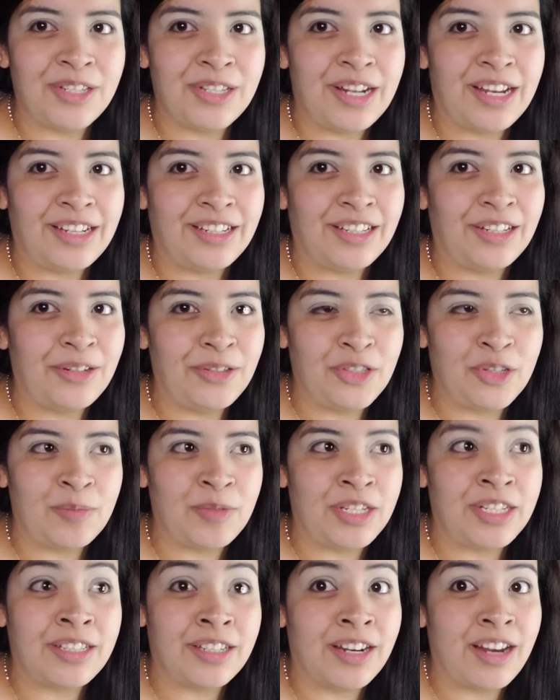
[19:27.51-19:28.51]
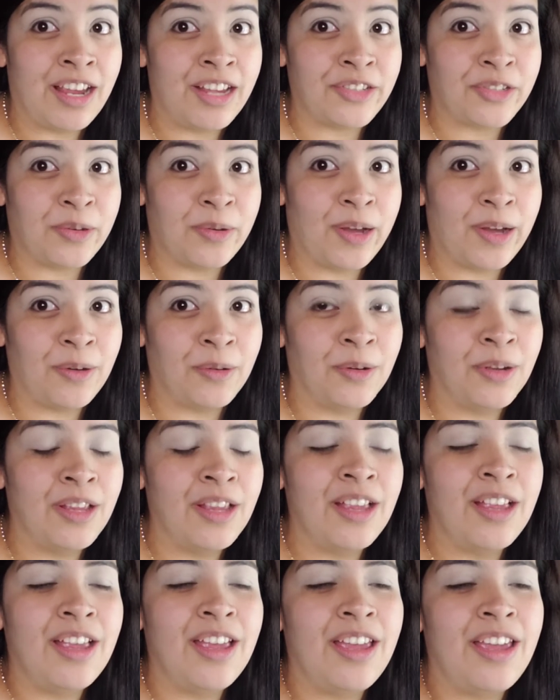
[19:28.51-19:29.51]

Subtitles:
she like literally told me he's going to ask you out.